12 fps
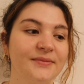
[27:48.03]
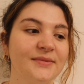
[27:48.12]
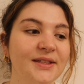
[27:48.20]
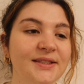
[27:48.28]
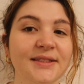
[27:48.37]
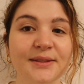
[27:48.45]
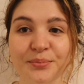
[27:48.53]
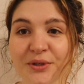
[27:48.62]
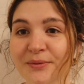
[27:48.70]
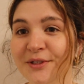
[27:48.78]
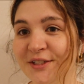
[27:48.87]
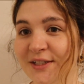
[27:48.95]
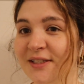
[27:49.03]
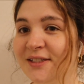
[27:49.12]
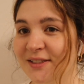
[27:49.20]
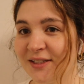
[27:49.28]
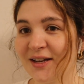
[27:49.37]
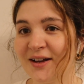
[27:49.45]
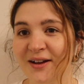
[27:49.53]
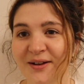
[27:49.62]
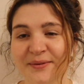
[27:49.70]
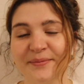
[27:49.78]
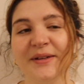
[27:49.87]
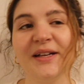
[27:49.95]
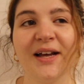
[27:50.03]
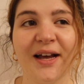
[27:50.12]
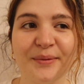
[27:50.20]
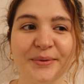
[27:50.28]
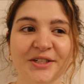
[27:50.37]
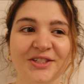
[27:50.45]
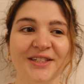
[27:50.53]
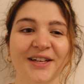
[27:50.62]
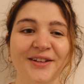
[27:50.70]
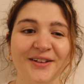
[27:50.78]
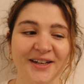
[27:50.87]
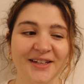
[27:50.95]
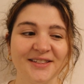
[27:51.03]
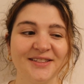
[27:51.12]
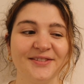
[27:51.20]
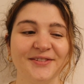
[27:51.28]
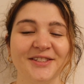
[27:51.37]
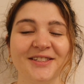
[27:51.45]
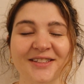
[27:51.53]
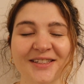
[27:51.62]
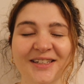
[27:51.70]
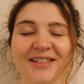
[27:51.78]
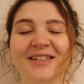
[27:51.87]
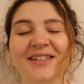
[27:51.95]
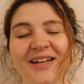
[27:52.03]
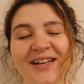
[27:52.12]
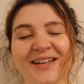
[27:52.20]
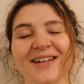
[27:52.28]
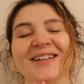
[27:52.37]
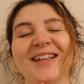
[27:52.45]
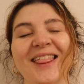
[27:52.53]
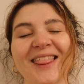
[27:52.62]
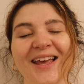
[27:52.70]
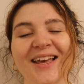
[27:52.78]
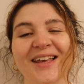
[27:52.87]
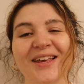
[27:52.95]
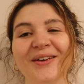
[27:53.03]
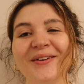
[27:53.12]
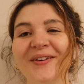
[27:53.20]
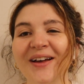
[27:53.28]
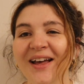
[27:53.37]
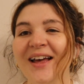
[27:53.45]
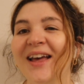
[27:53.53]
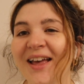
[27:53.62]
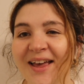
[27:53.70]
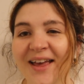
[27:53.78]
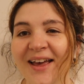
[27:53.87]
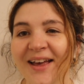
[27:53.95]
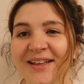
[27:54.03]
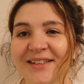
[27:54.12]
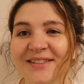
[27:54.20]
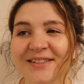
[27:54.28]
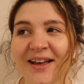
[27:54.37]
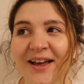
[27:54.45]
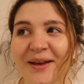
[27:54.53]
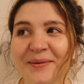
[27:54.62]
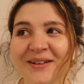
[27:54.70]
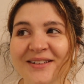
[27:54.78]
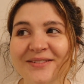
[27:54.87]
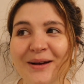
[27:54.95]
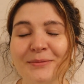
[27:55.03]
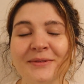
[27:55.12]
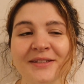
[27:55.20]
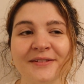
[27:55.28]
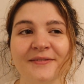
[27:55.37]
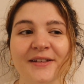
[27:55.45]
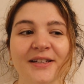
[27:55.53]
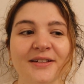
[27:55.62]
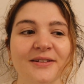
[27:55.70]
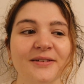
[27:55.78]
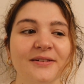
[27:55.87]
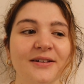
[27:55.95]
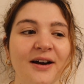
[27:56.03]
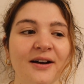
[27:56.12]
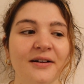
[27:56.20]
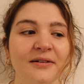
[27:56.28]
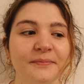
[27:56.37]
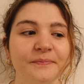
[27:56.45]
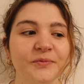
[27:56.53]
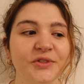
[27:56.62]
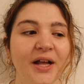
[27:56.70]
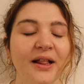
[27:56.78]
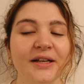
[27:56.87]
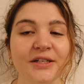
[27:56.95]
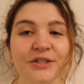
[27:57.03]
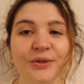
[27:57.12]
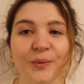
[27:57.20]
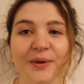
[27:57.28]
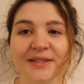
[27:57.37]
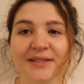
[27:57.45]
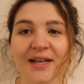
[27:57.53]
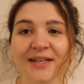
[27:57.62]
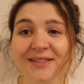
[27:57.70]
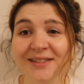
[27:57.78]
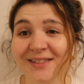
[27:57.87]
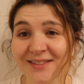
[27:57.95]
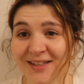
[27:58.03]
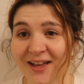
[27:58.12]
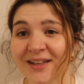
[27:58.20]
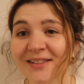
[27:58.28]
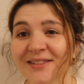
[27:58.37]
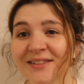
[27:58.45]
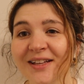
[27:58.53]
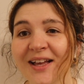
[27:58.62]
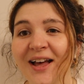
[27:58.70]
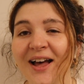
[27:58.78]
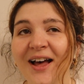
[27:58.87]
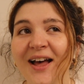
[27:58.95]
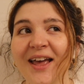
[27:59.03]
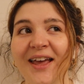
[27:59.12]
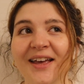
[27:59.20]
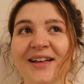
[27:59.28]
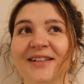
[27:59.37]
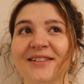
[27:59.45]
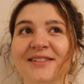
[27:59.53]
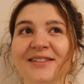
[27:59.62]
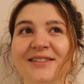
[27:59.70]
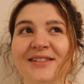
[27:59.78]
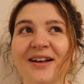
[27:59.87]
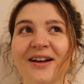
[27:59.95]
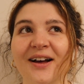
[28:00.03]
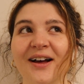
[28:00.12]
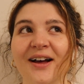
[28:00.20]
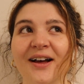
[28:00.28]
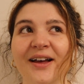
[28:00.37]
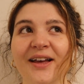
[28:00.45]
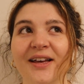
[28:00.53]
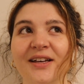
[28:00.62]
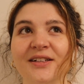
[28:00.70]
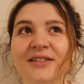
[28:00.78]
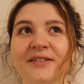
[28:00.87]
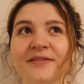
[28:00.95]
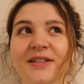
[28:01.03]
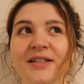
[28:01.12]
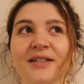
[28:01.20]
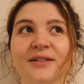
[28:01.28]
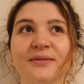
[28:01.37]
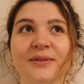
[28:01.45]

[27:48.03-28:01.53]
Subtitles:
This is pretty much it. I appreciate you guys. If you're still here, I thank you. And I'm gonna wrap this video. Challenge was a success, and I couldn't have done it